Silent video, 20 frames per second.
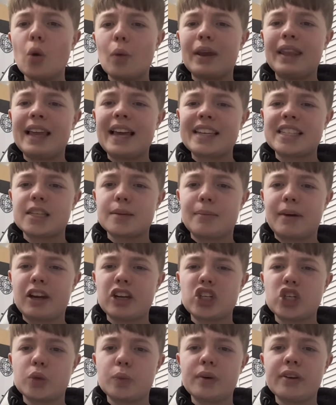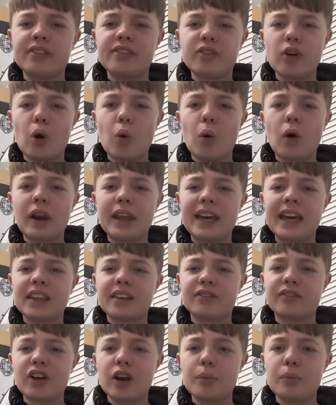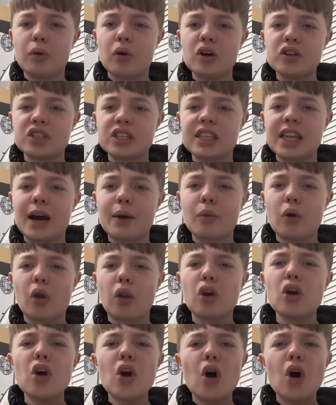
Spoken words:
where Leicester managed to win 4-1 and get the 3 points in that one.